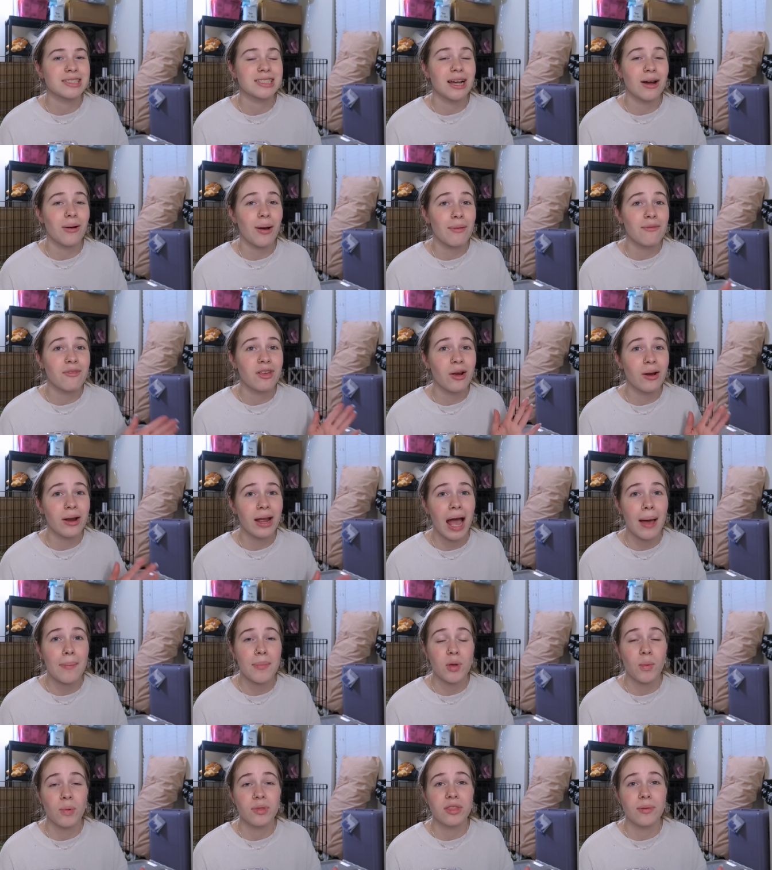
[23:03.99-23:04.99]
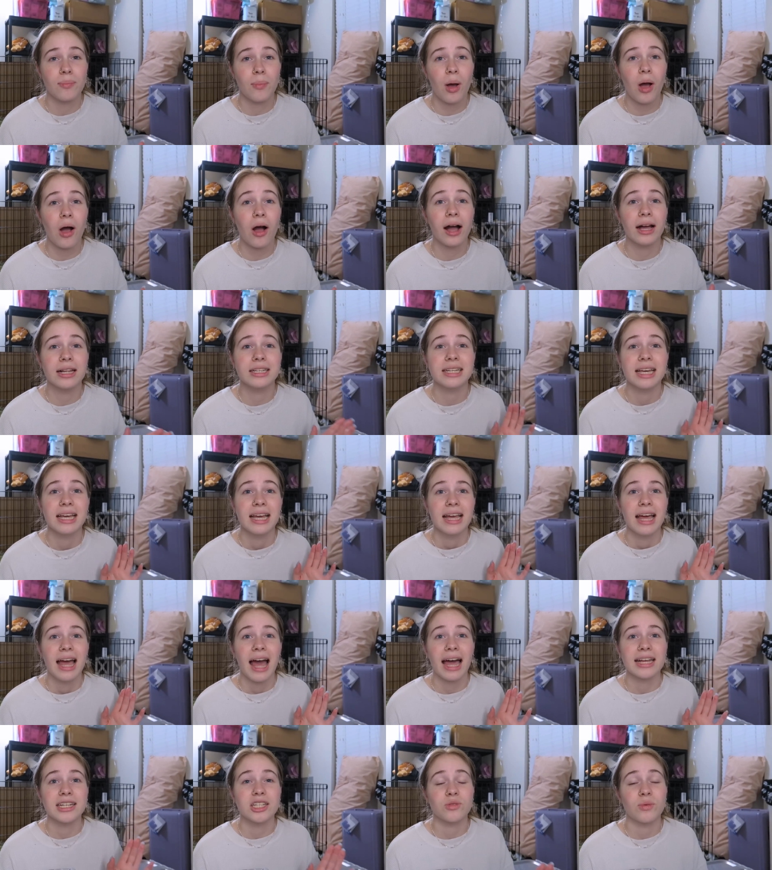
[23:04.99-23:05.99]
So I'm very happy with the bond.
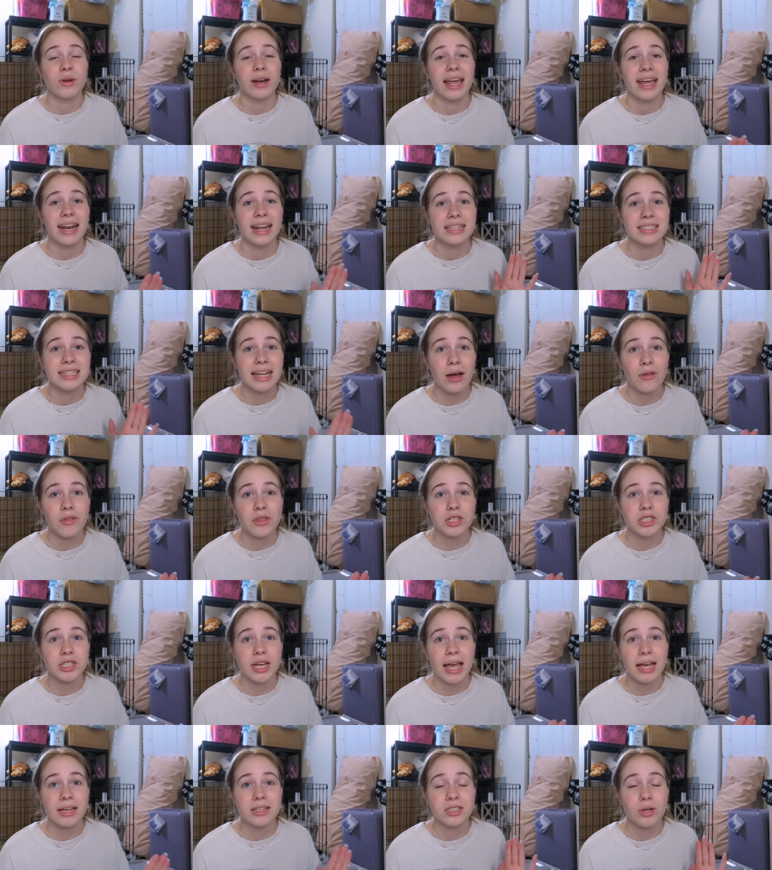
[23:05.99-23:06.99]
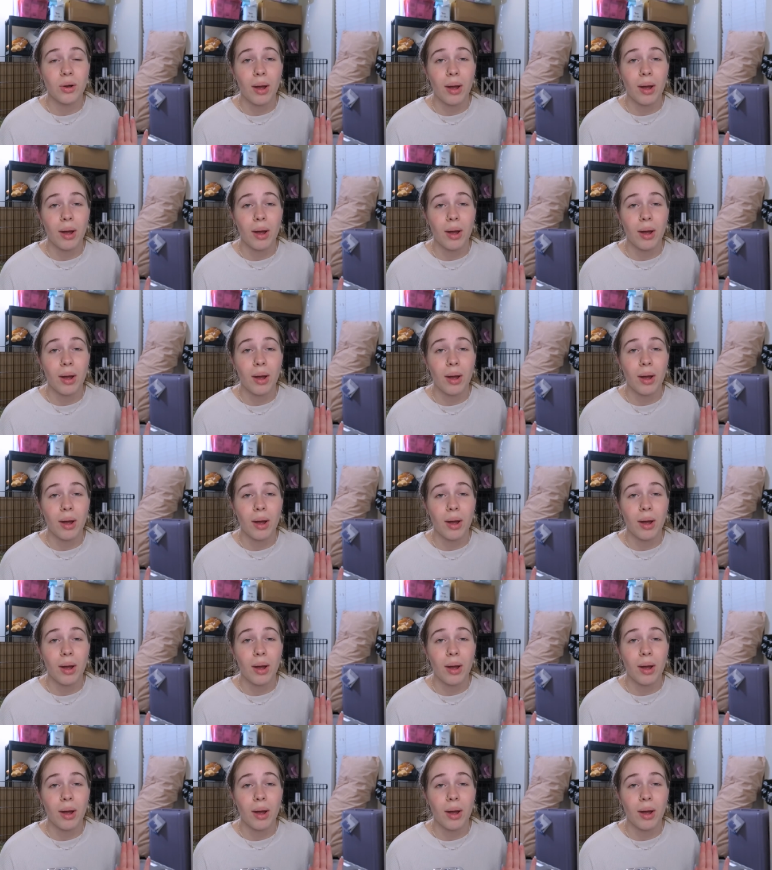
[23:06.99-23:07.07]
I just want to get his health in check.